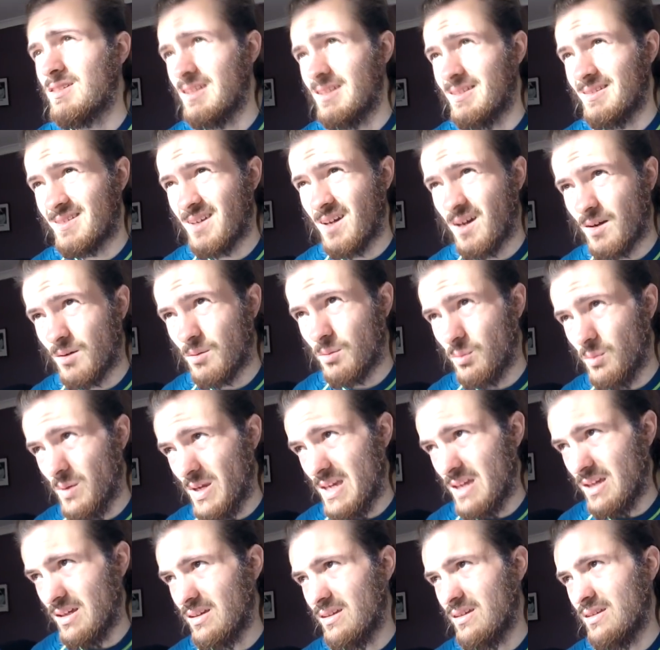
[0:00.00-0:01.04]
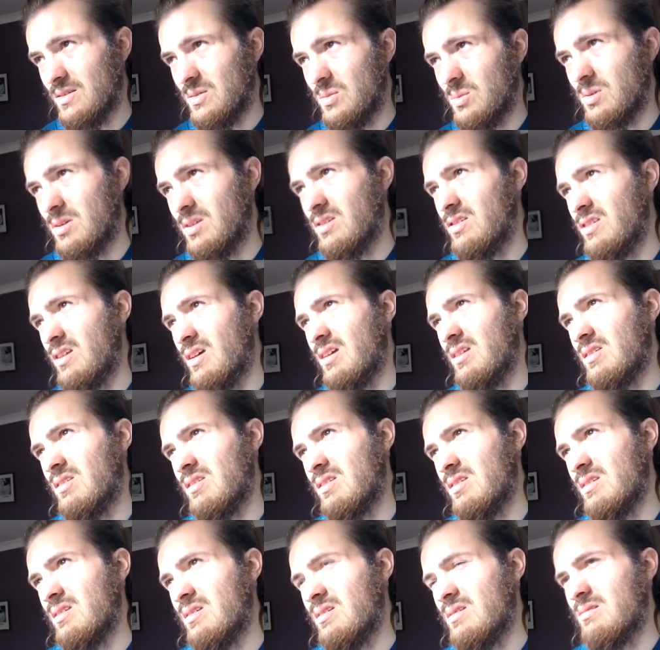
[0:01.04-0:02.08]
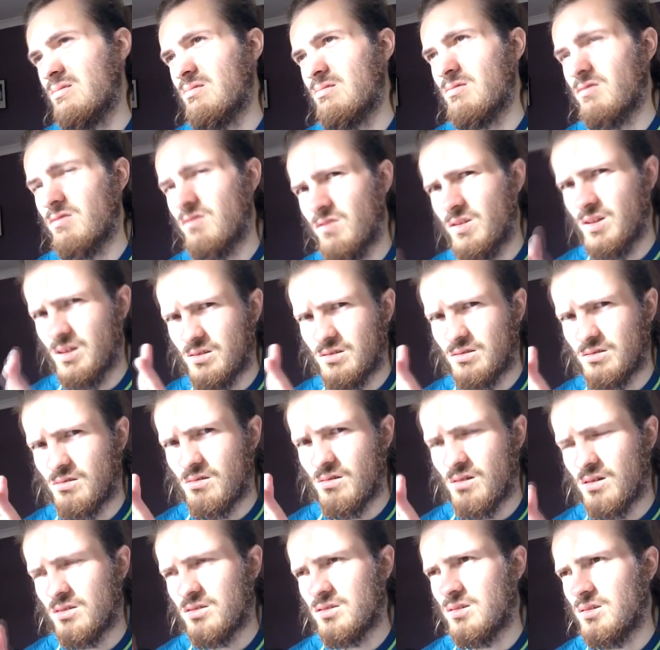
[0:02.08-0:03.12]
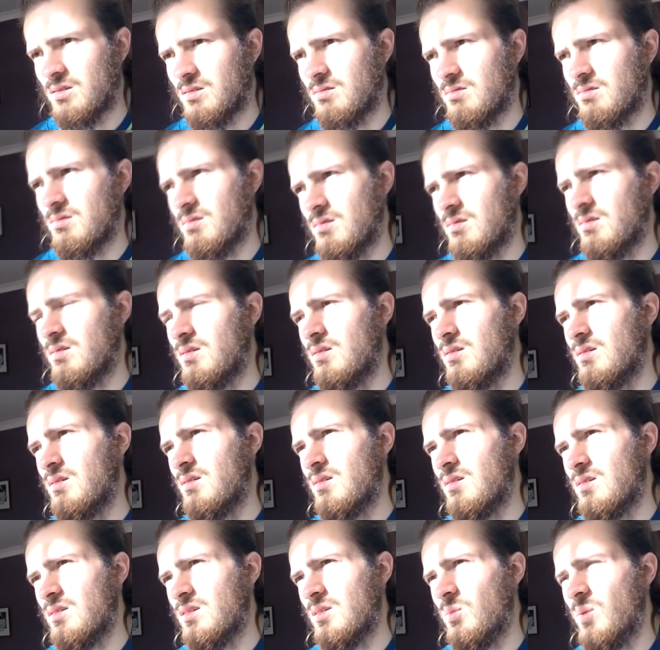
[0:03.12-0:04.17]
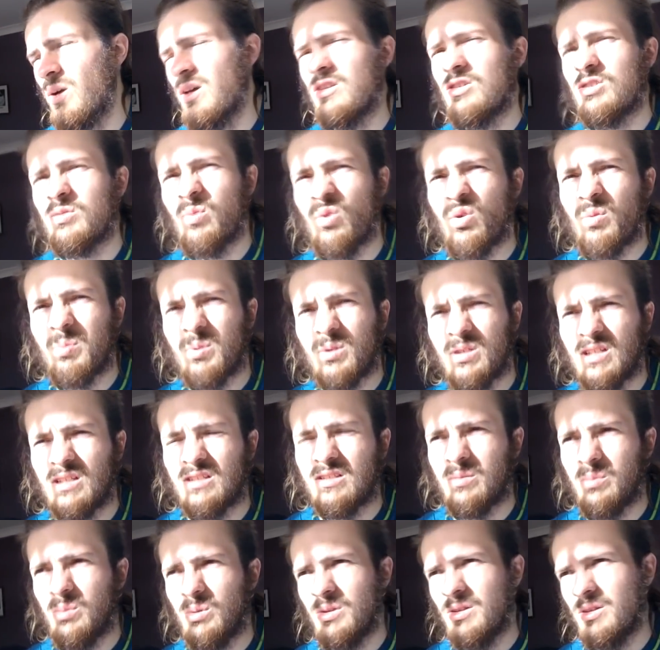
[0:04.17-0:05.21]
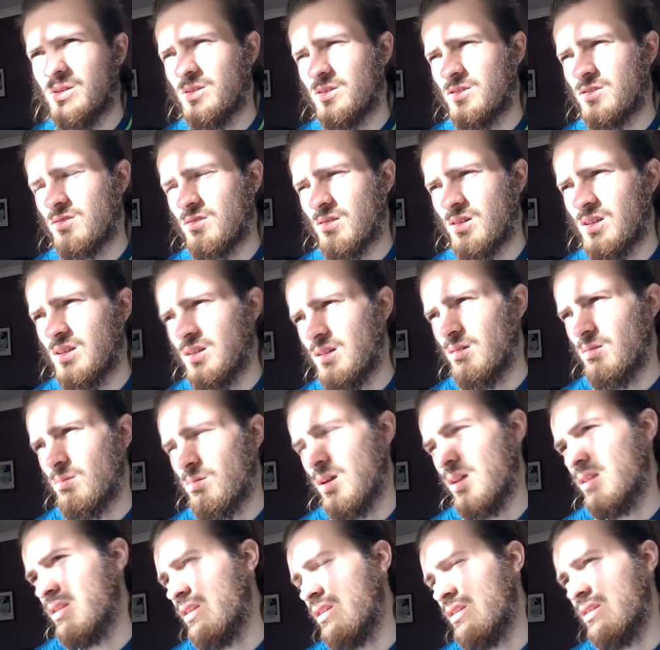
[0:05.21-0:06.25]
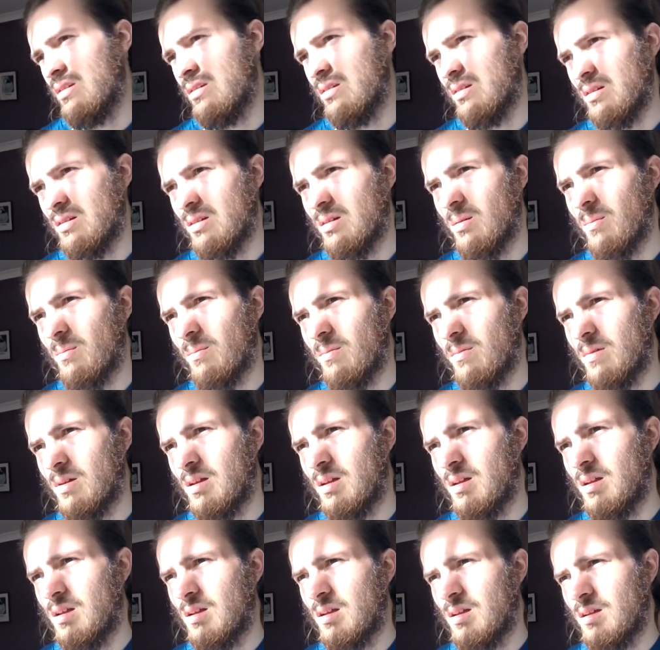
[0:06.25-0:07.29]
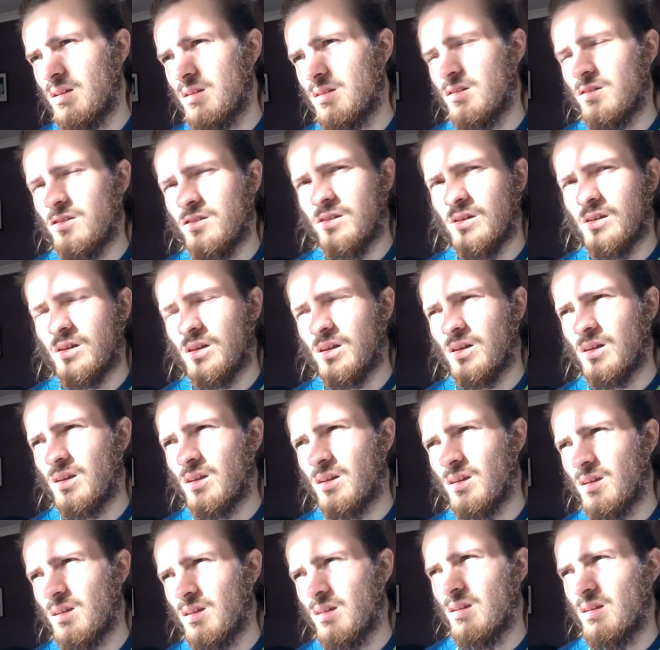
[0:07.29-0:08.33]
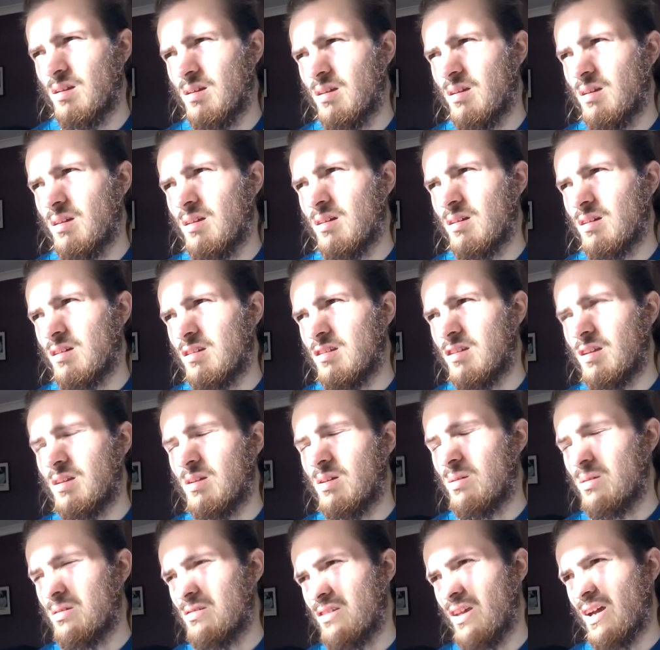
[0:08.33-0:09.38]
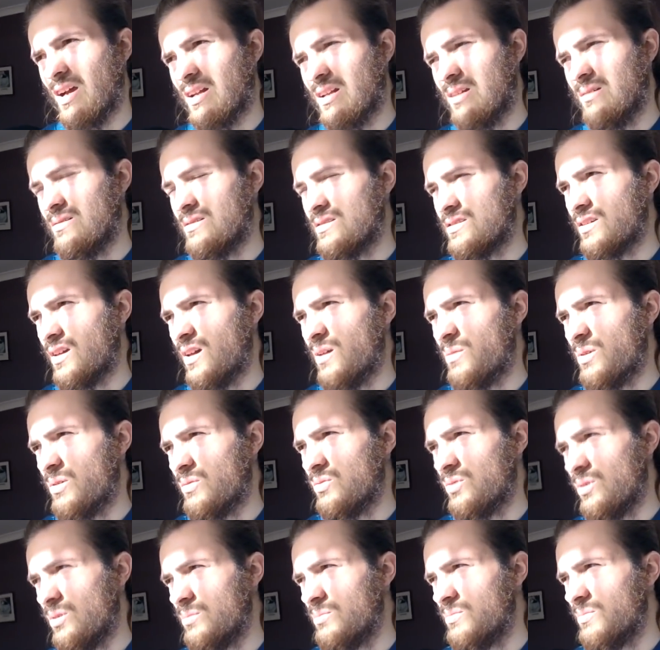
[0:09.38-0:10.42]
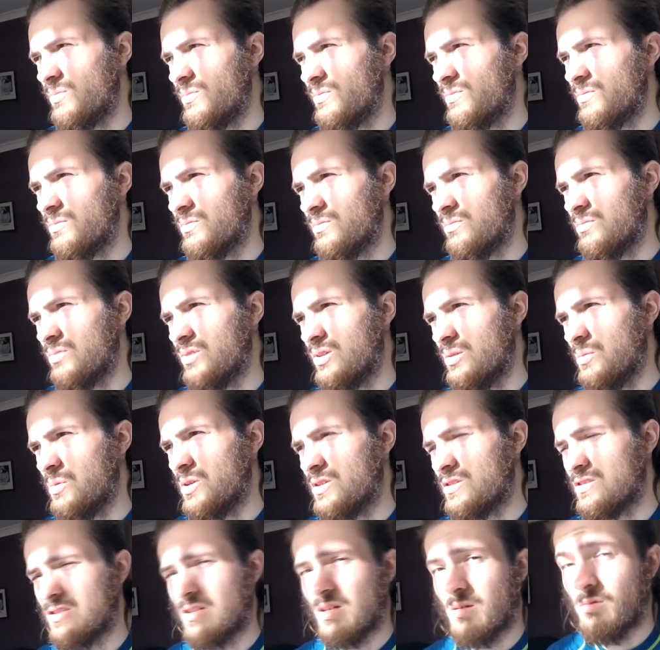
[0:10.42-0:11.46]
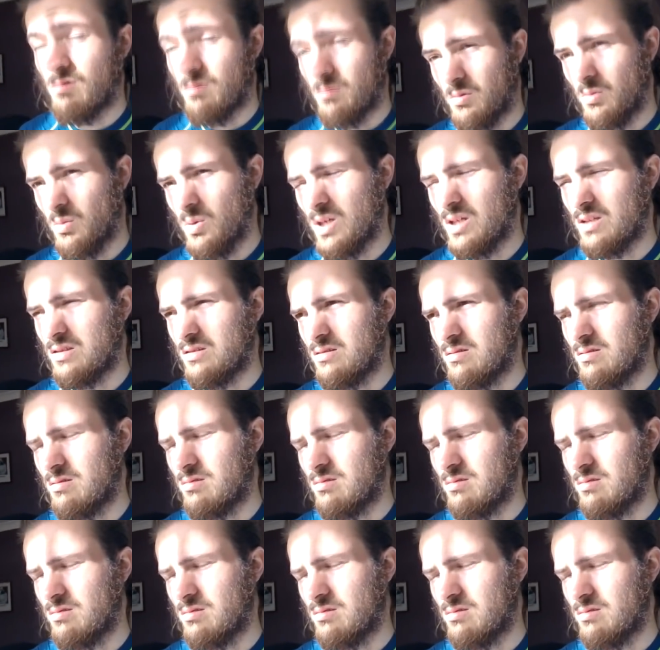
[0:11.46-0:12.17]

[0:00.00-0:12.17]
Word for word: entire week, is what it says. Fingers crossed. The weather's more predictable in Australia rather than um, New Zealand, because they know exactly where it's coming from pretty much, coming from the west,